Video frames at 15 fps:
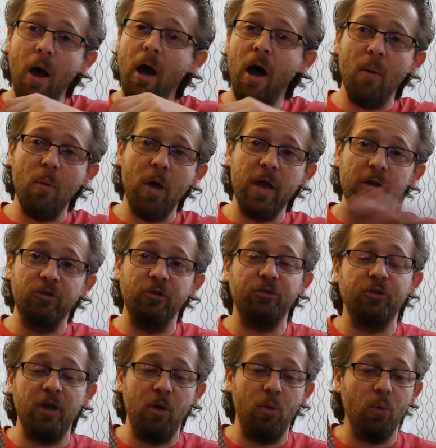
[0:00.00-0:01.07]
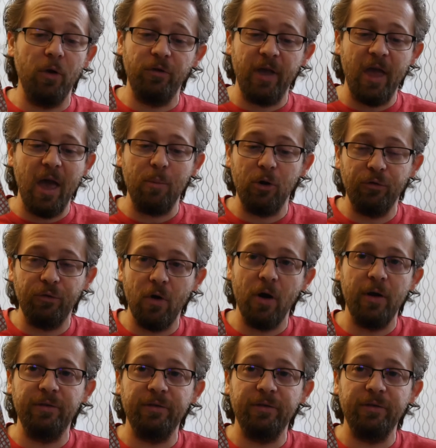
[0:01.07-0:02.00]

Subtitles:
It runs the gamut as far